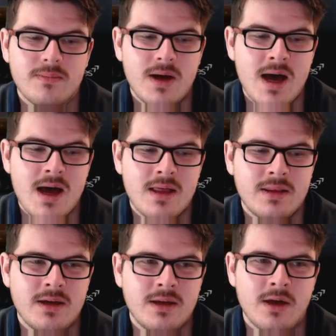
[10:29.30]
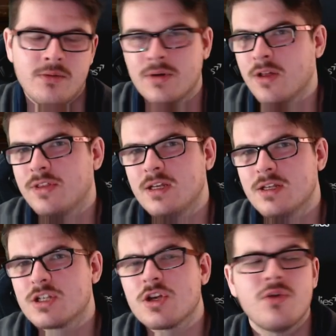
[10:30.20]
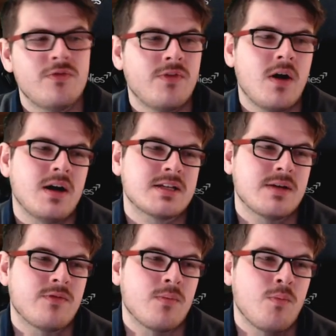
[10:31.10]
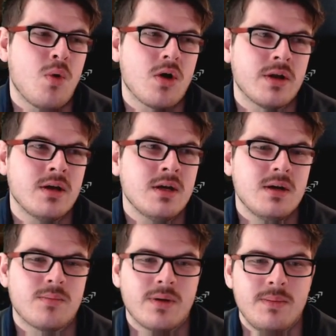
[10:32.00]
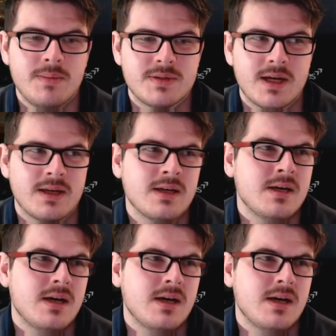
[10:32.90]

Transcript: And there you go. Nothing so far except from 1 premium tank.